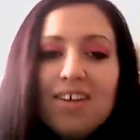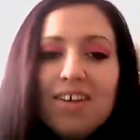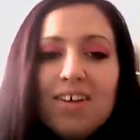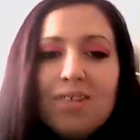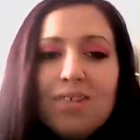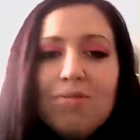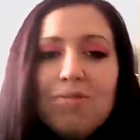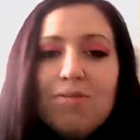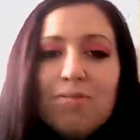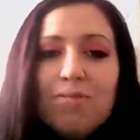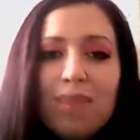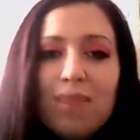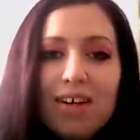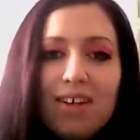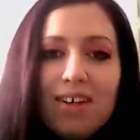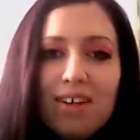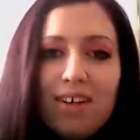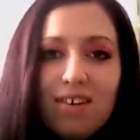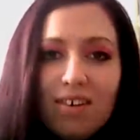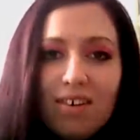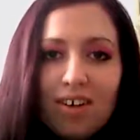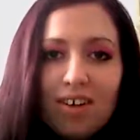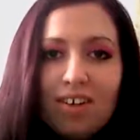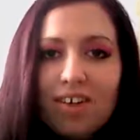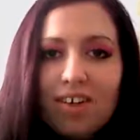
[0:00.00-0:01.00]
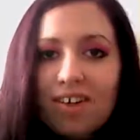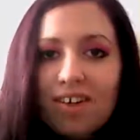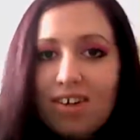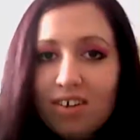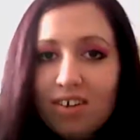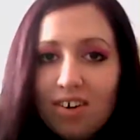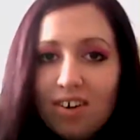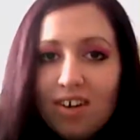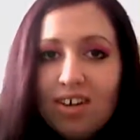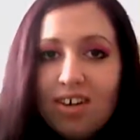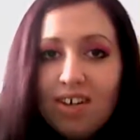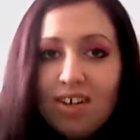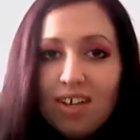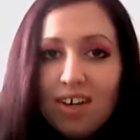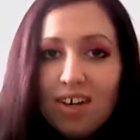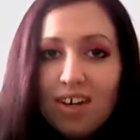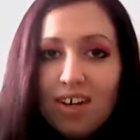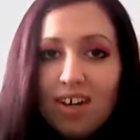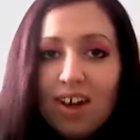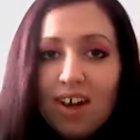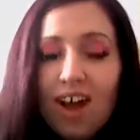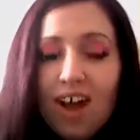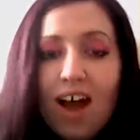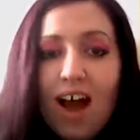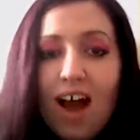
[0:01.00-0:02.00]
this was made in
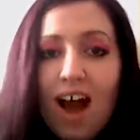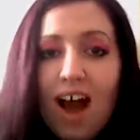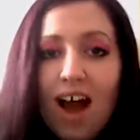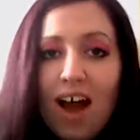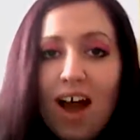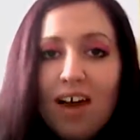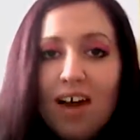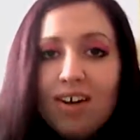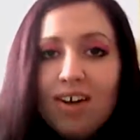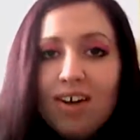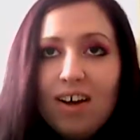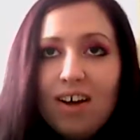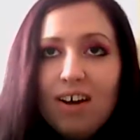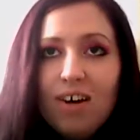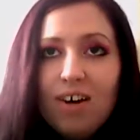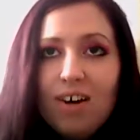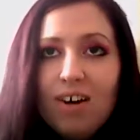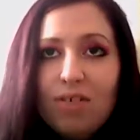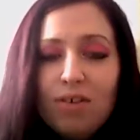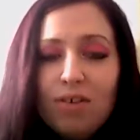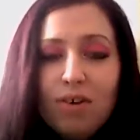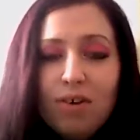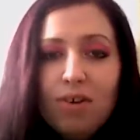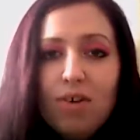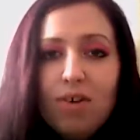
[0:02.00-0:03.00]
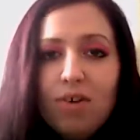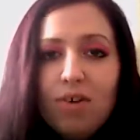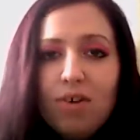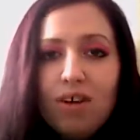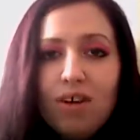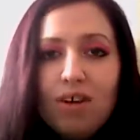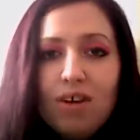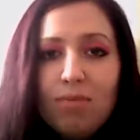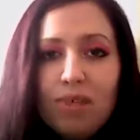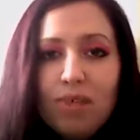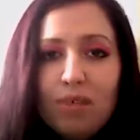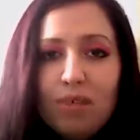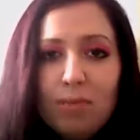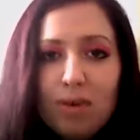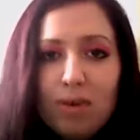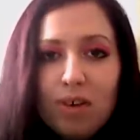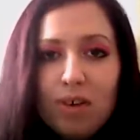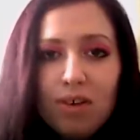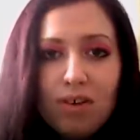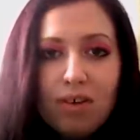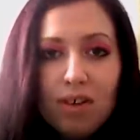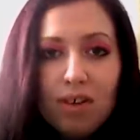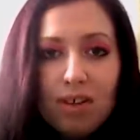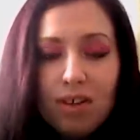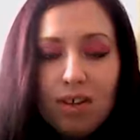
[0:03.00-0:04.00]
1990, and now if you go on
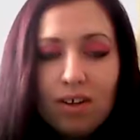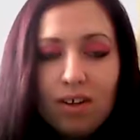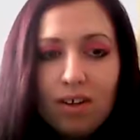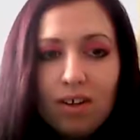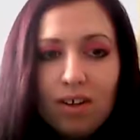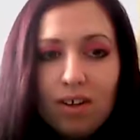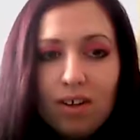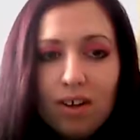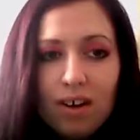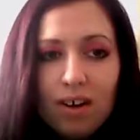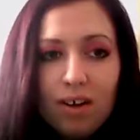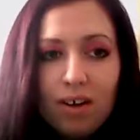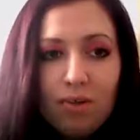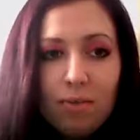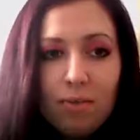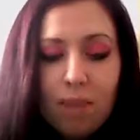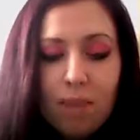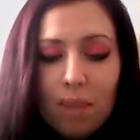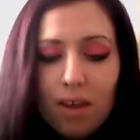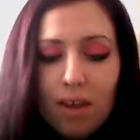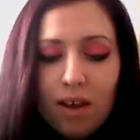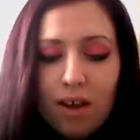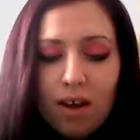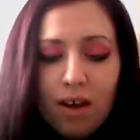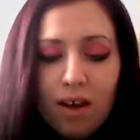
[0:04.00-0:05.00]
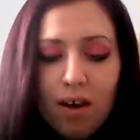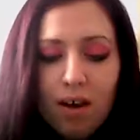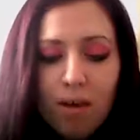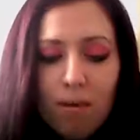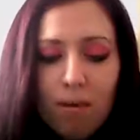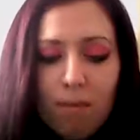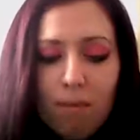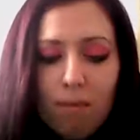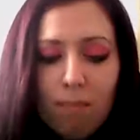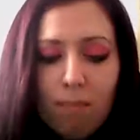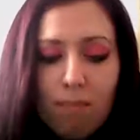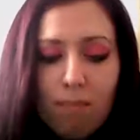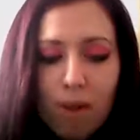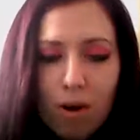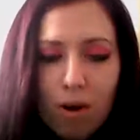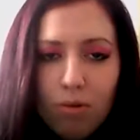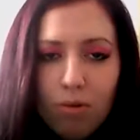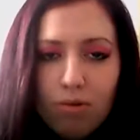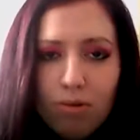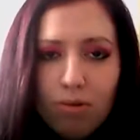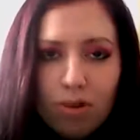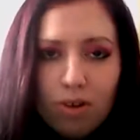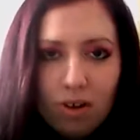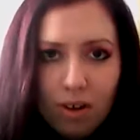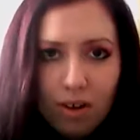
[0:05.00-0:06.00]
IMDb or anything like that,
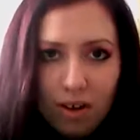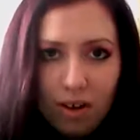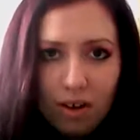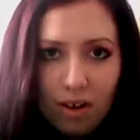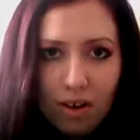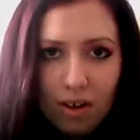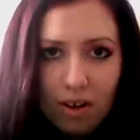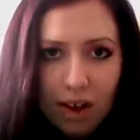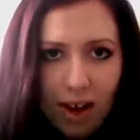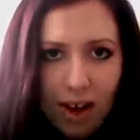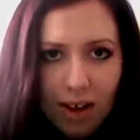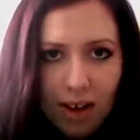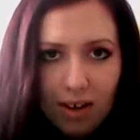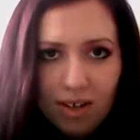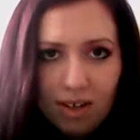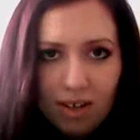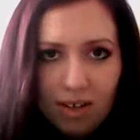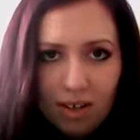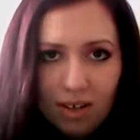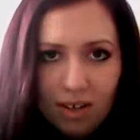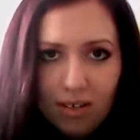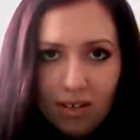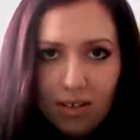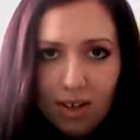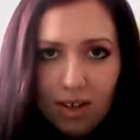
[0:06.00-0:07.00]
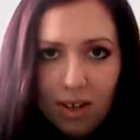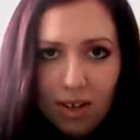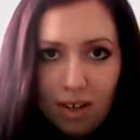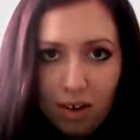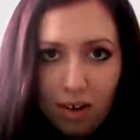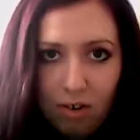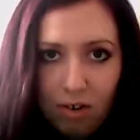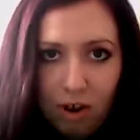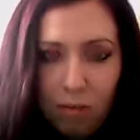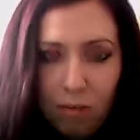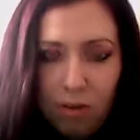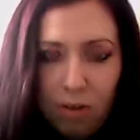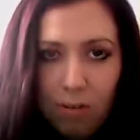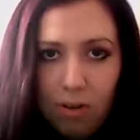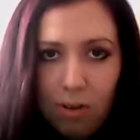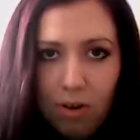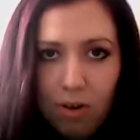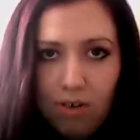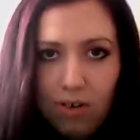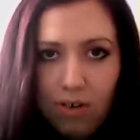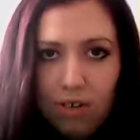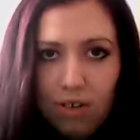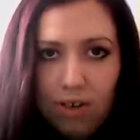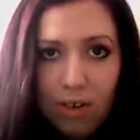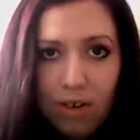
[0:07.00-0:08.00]
most actors in crappy
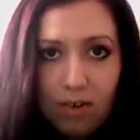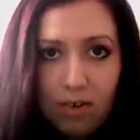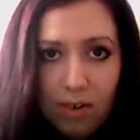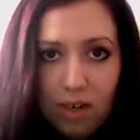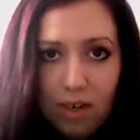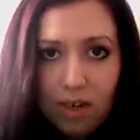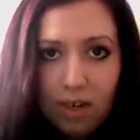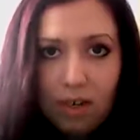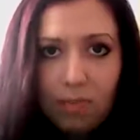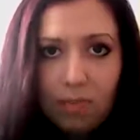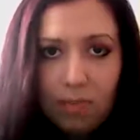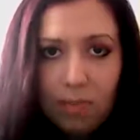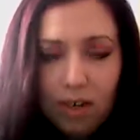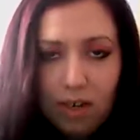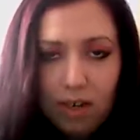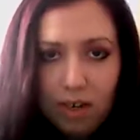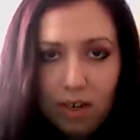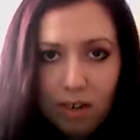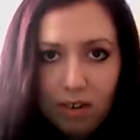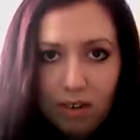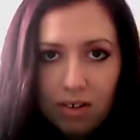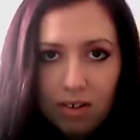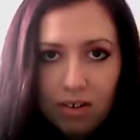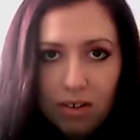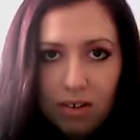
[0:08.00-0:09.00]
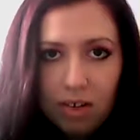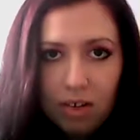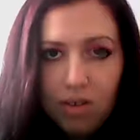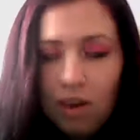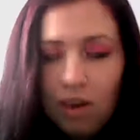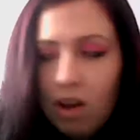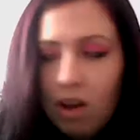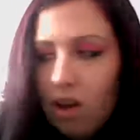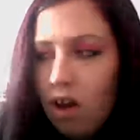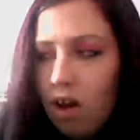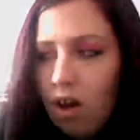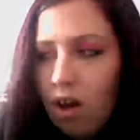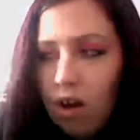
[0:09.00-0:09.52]
movies have at least been in other stuff.